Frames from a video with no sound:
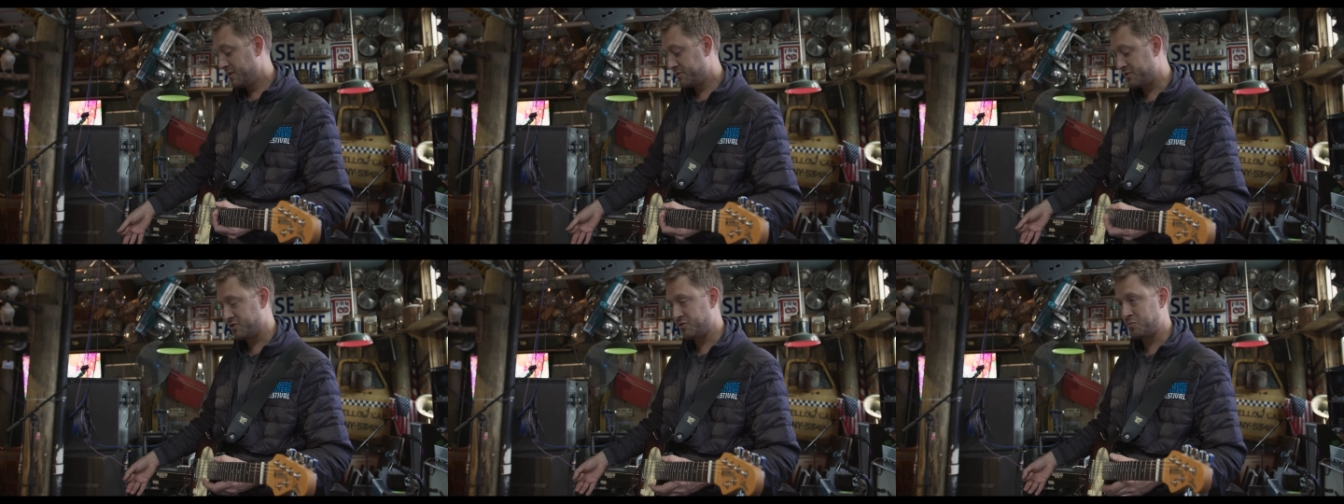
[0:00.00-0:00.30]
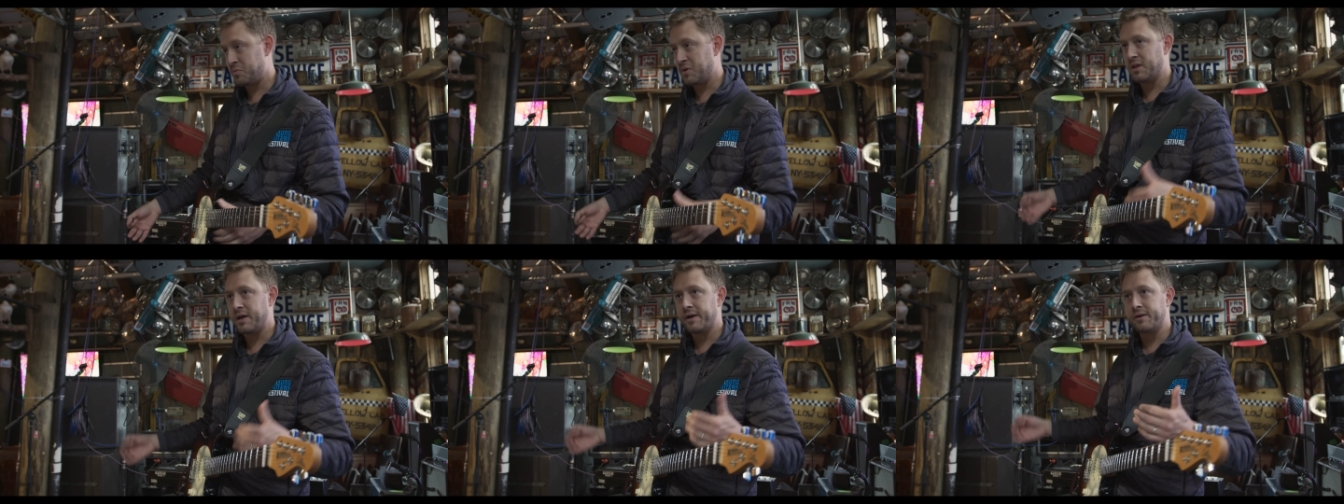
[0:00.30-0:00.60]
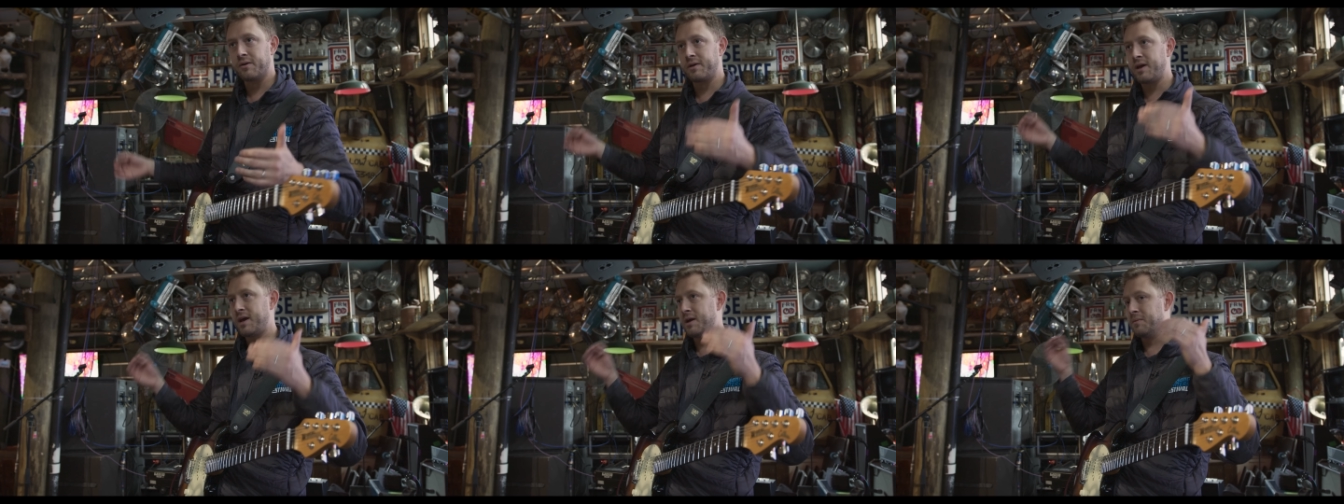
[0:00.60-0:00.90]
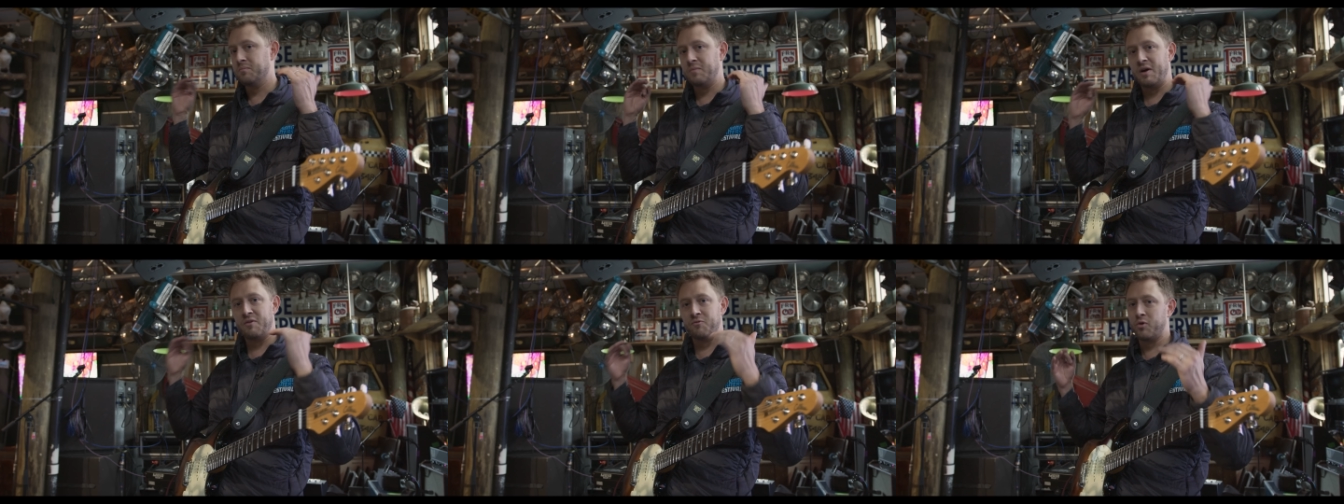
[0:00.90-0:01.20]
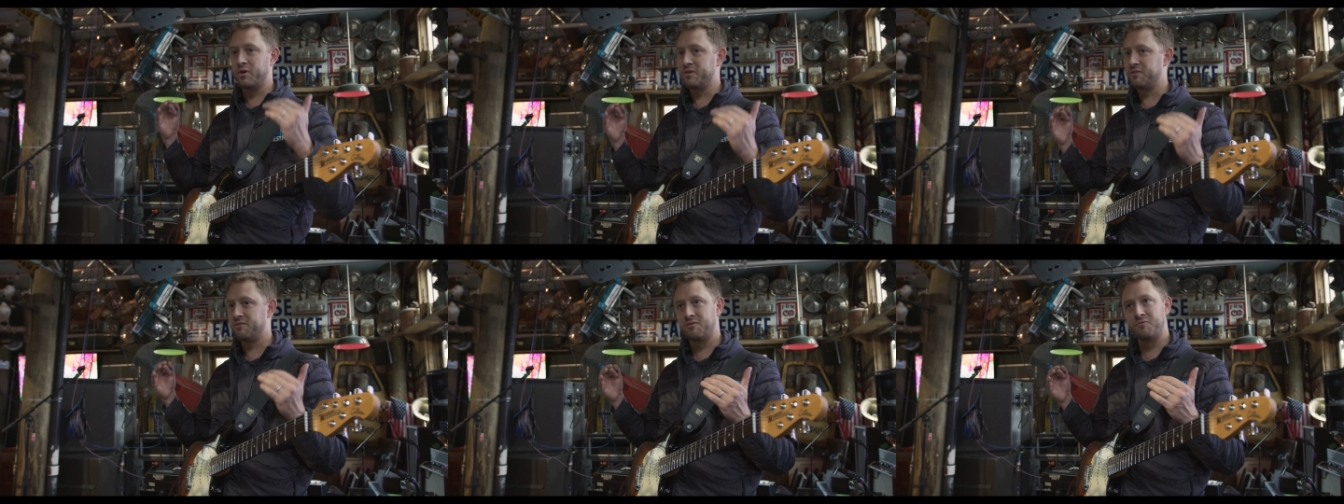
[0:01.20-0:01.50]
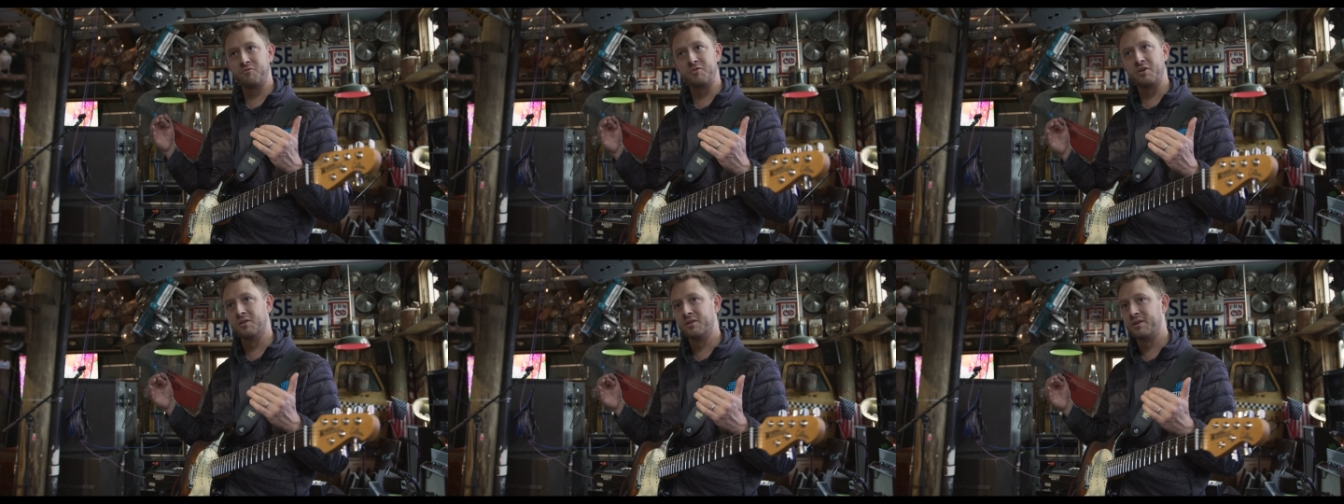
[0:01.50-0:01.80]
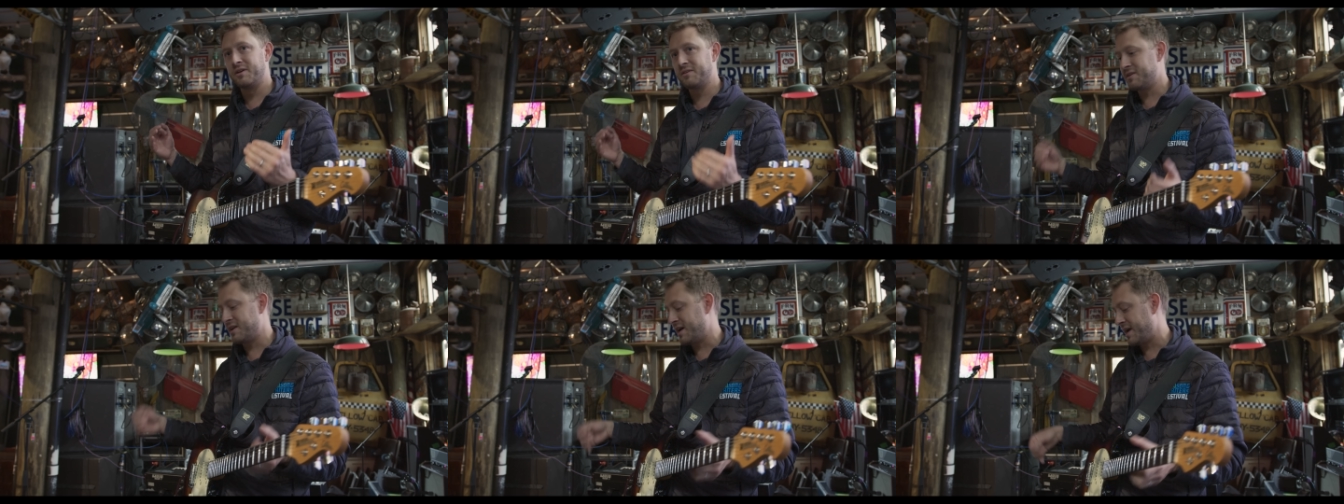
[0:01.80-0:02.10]
to just be like, okay, my voice isn't
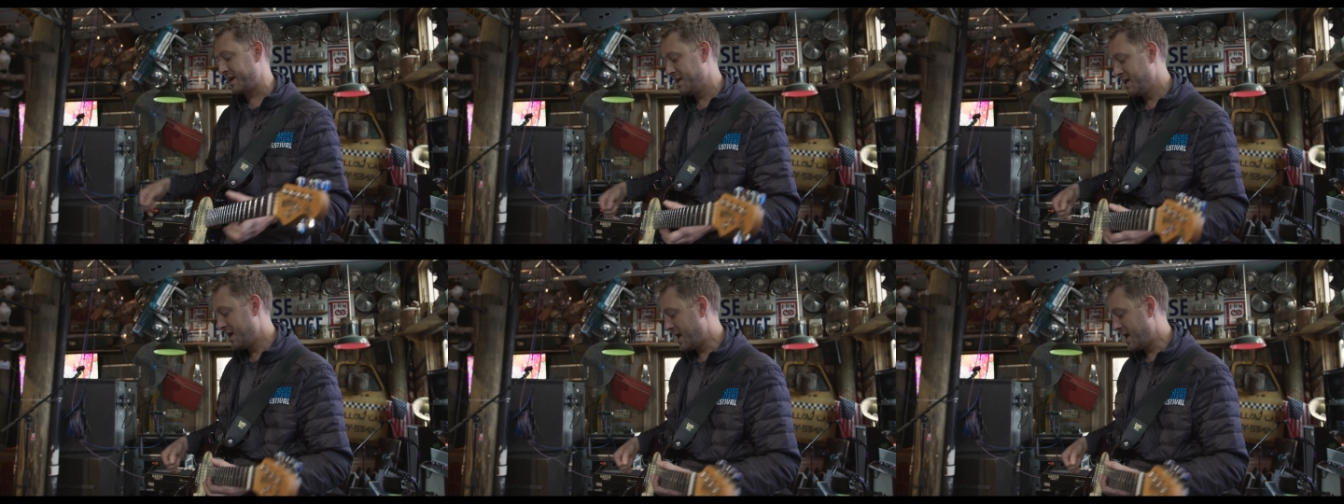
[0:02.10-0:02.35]
feeling it tonight.